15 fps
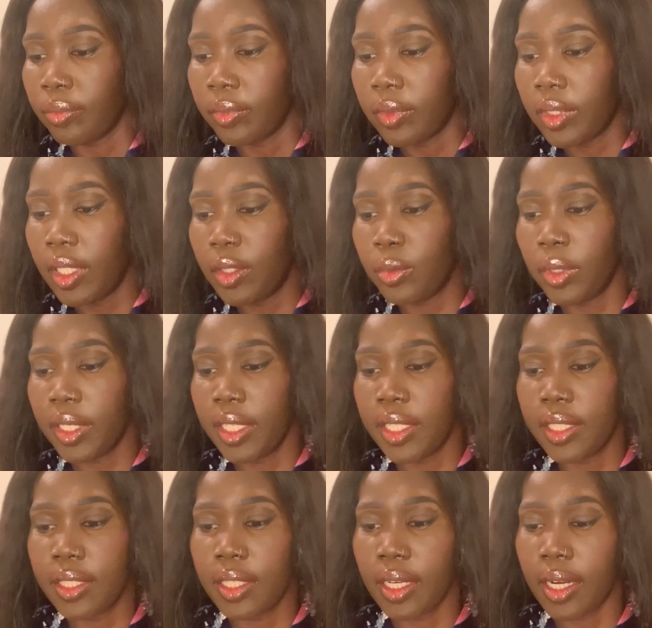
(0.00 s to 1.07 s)
This one
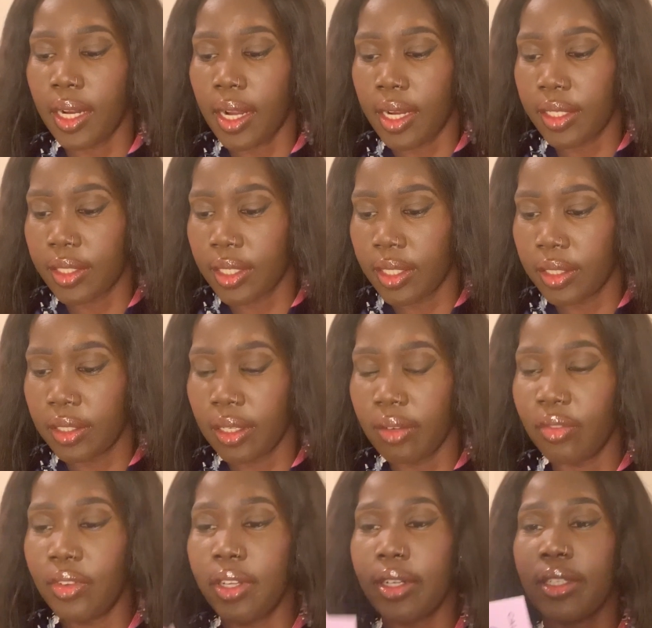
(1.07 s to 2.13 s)
is essential
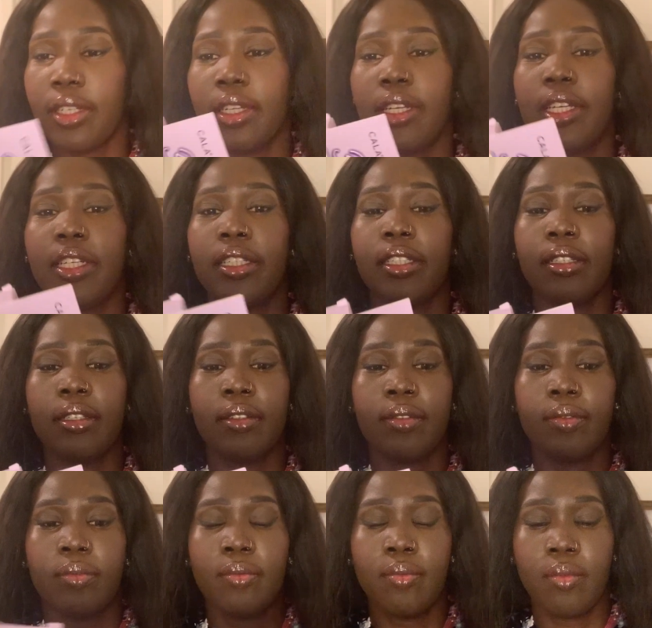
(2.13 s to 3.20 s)
verily hair,
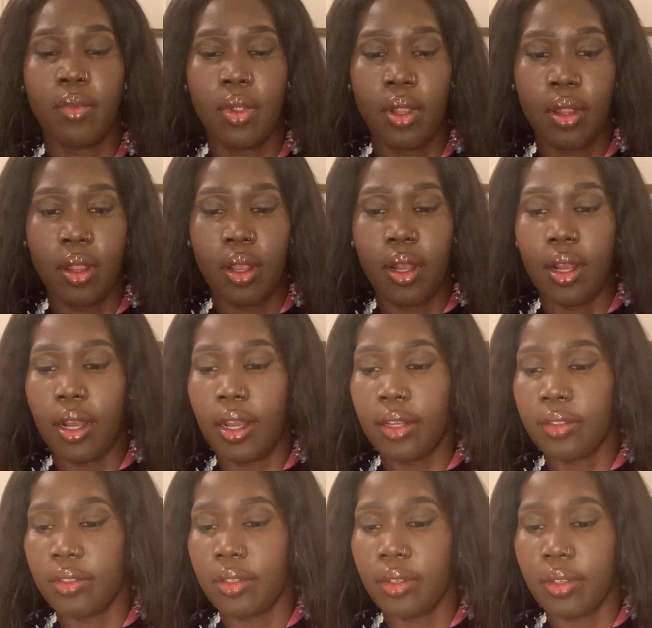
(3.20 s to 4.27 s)
as
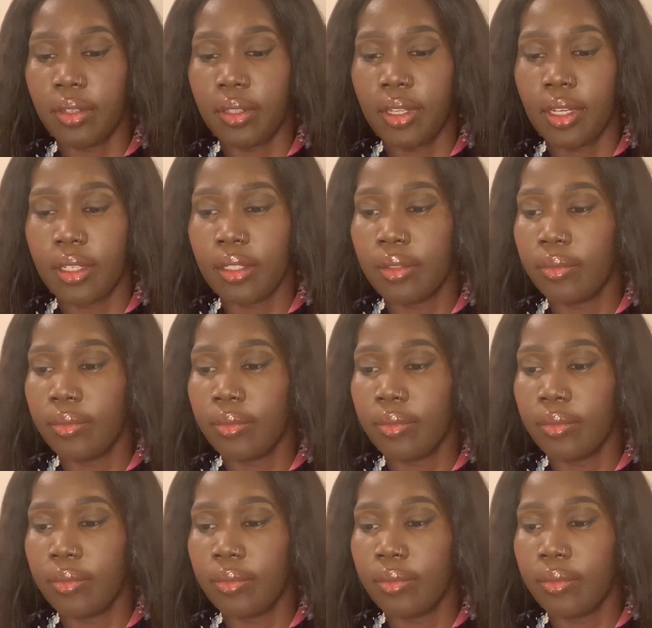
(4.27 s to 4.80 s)
you know that.